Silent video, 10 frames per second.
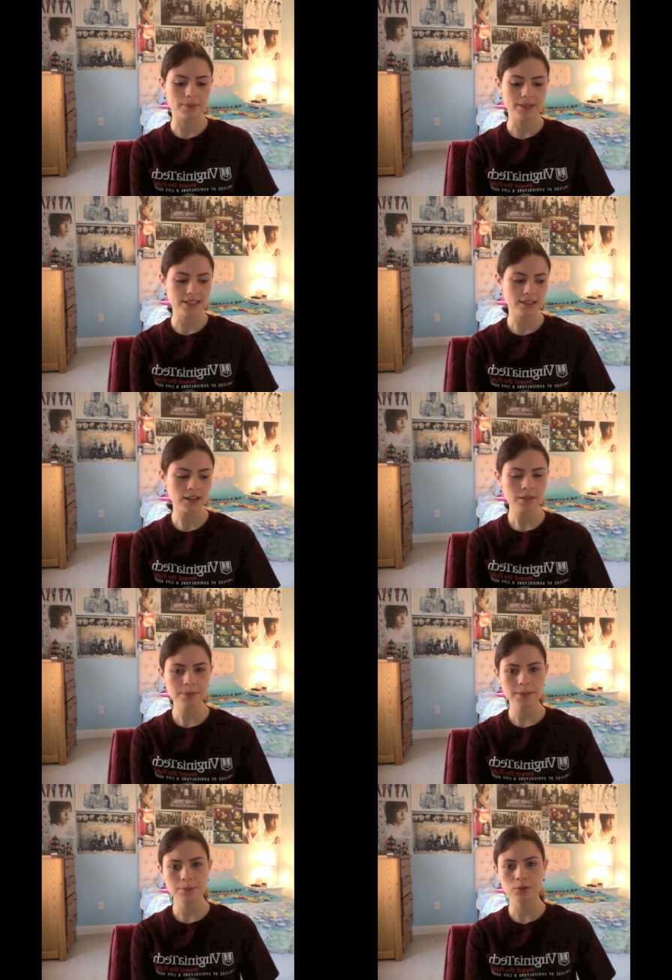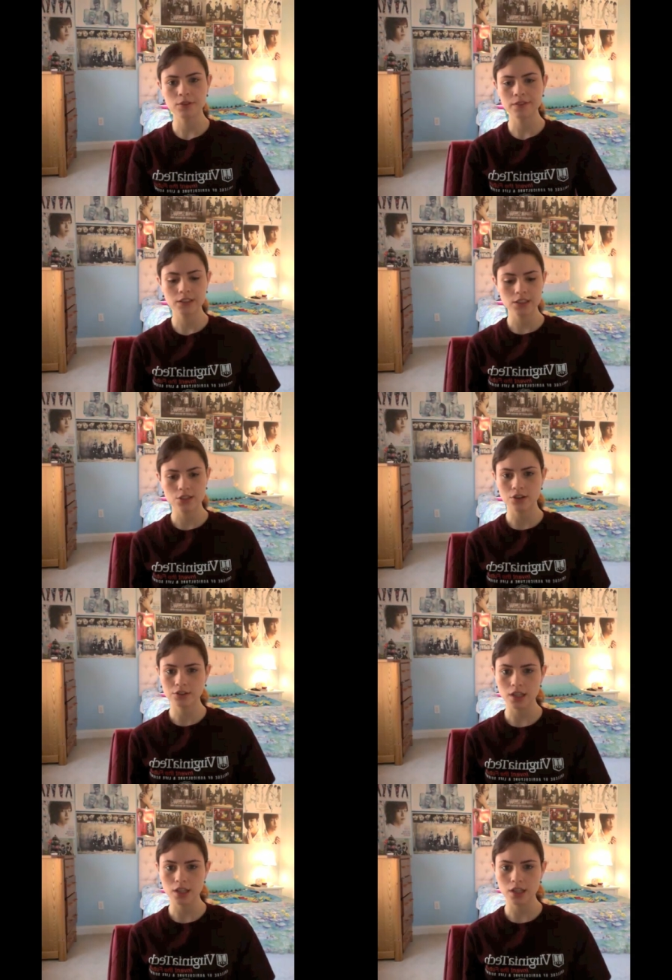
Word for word: Because a lot of people refer to Son